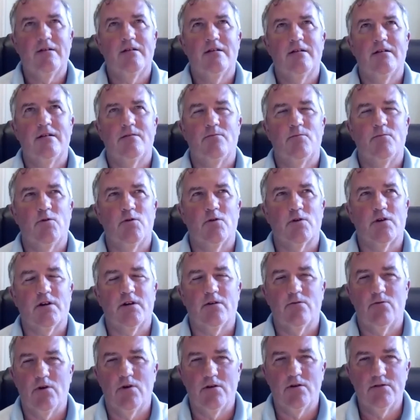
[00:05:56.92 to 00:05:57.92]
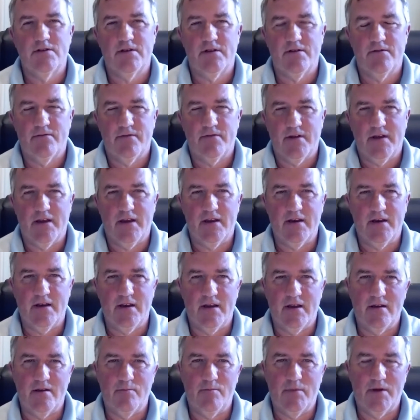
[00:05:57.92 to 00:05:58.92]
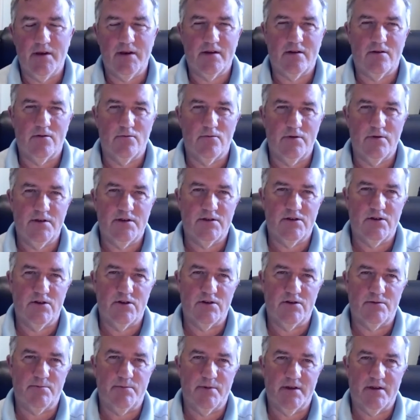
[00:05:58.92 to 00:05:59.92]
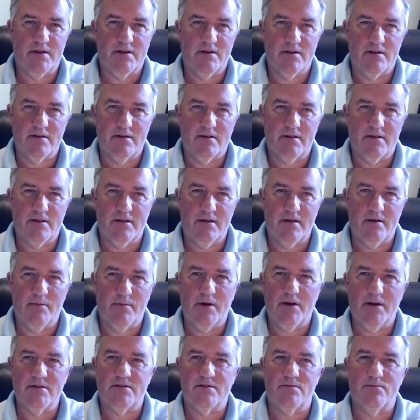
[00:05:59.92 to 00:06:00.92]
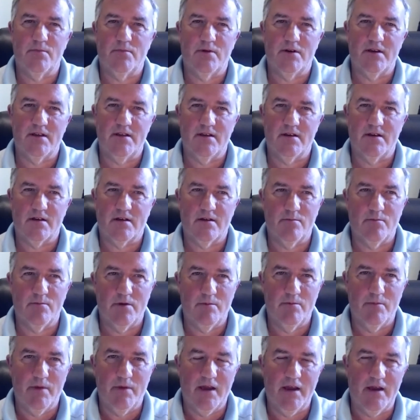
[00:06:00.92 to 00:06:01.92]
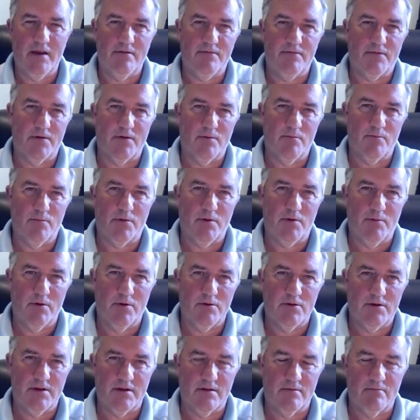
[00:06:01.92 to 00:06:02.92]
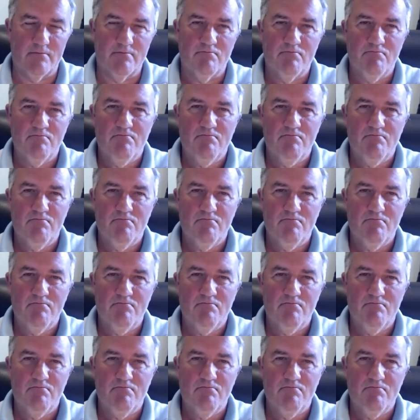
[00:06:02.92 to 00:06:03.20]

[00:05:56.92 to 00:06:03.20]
more corrosive in medical research, because the amounts of money that can be made from promoting